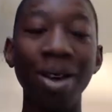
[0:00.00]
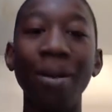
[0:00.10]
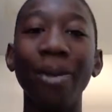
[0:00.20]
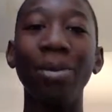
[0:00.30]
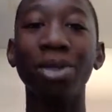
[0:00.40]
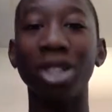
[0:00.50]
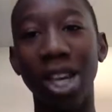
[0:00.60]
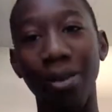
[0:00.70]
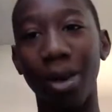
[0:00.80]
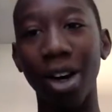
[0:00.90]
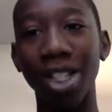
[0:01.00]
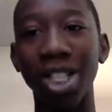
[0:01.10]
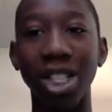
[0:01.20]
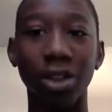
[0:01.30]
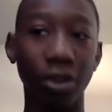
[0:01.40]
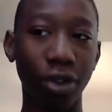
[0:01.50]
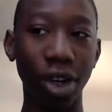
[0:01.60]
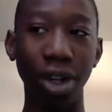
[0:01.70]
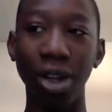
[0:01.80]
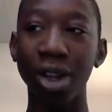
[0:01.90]
people just add mods just for
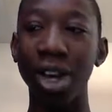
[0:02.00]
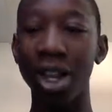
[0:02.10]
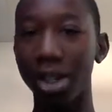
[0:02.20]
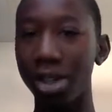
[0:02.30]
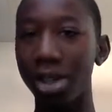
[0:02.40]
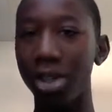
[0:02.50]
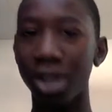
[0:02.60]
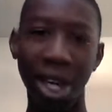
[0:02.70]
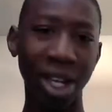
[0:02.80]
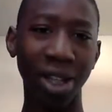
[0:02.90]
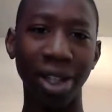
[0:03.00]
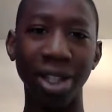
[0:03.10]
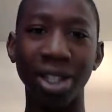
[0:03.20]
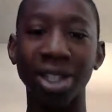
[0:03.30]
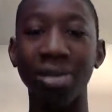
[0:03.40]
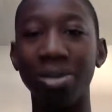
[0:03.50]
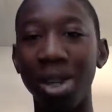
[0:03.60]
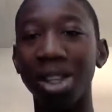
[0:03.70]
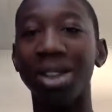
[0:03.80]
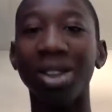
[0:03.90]
fun, and so that you can add things
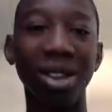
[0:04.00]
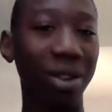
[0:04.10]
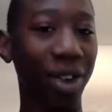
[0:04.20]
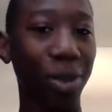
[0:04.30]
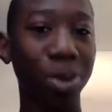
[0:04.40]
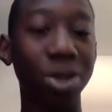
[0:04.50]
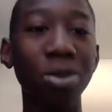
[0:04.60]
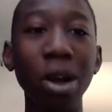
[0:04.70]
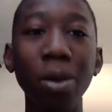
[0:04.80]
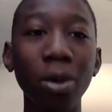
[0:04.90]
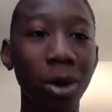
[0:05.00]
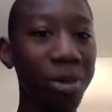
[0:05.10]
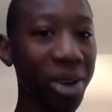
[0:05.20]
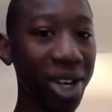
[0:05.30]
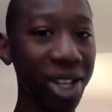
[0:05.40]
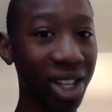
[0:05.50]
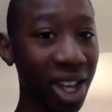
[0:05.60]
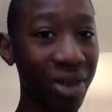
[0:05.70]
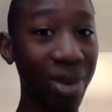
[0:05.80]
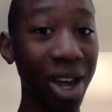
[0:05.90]
that the developers probably won't put in the
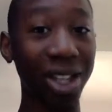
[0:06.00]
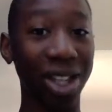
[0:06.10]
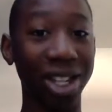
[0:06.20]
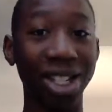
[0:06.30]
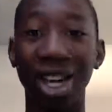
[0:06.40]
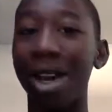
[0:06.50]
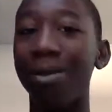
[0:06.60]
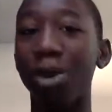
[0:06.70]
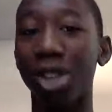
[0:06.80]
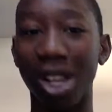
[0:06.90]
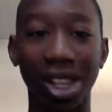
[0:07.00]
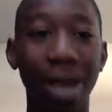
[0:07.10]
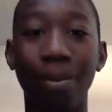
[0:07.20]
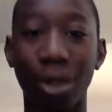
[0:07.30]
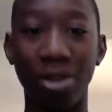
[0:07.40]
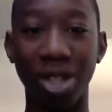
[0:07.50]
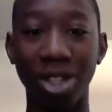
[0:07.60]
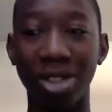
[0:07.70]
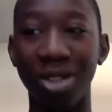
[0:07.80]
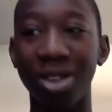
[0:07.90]
game at that time or at that
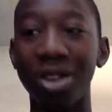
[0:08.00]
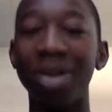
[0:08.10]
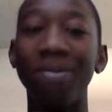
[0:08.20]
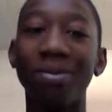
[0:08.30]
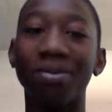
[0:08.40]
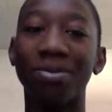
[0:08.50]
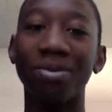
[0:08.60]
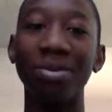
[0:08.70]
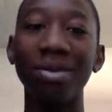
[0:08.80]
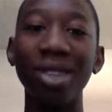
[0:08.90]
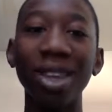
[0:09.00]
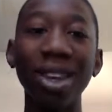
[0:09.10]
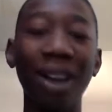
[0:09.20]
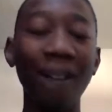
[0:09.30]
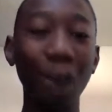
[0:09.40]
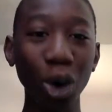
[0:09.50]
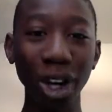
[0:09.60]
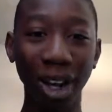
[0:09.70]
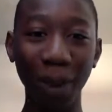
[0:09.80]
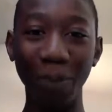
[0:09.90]
moment. Now,
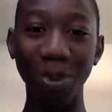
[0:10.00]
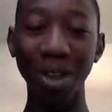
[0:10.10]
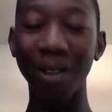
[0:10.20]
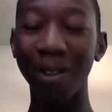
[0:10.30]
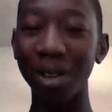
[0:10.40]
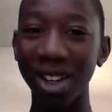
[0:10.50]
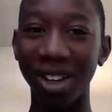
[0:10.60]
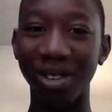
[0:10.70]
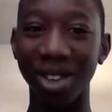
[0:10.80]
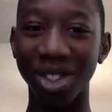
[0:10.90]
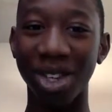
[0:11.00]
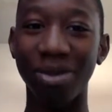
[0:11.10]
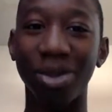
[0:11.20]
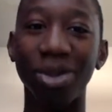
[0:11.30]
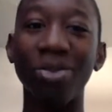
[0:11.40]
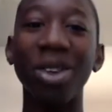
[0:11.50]
Fortnite, for example,